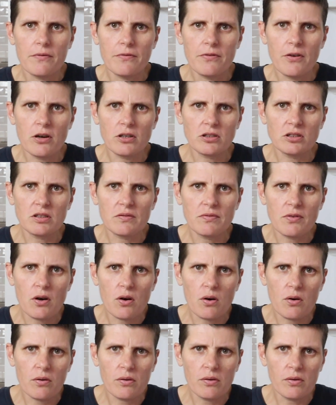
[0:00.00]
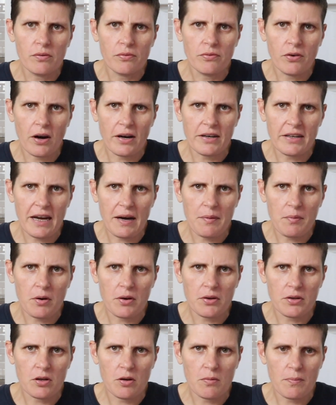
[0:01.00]
First of all, find out
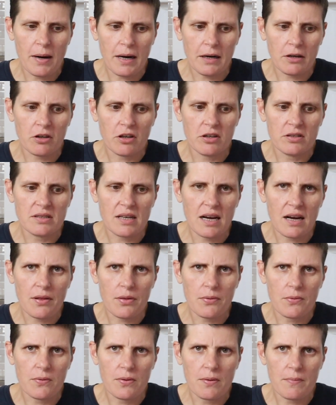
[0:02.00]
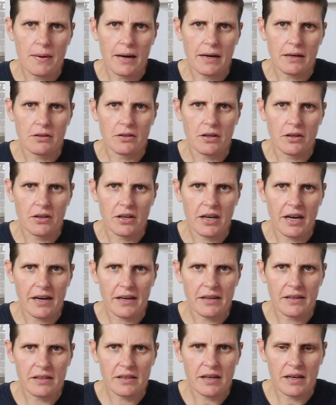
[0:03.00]
what your macros are through the macro
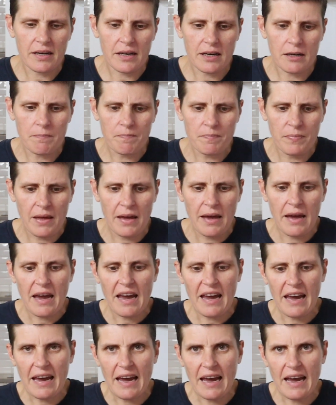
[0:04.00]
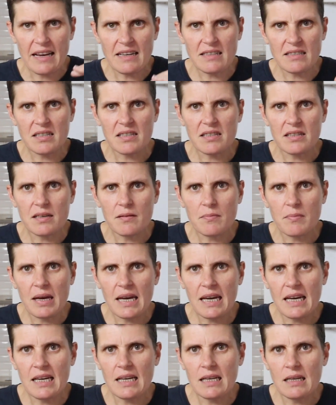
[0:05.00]
calculator. Enter
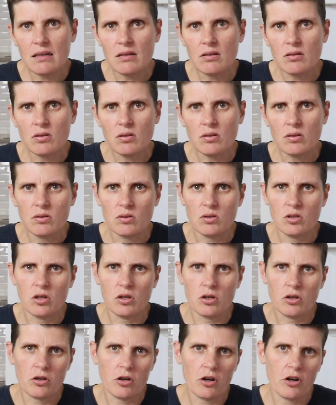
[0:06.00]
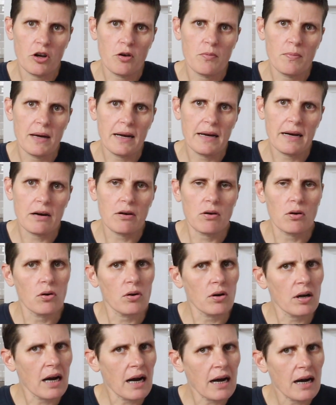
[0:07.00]
them into Cronometer
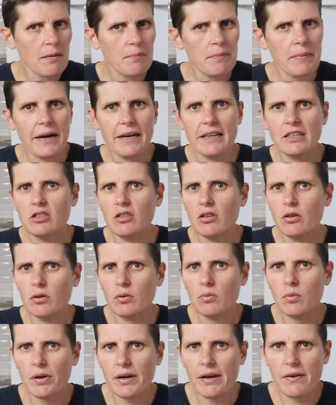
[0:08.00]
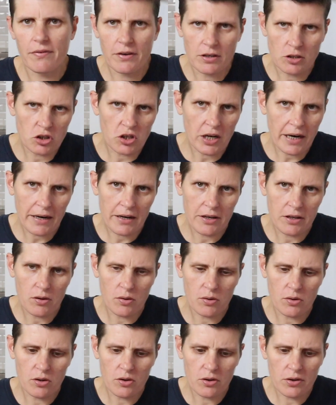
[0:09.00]
or Carb Manager or whatever tracker
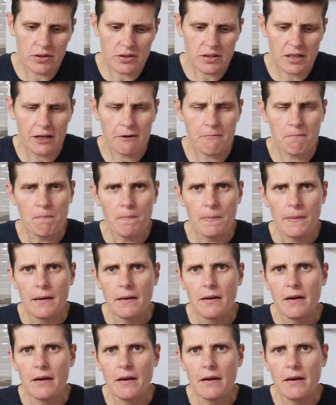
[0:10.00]
you're using,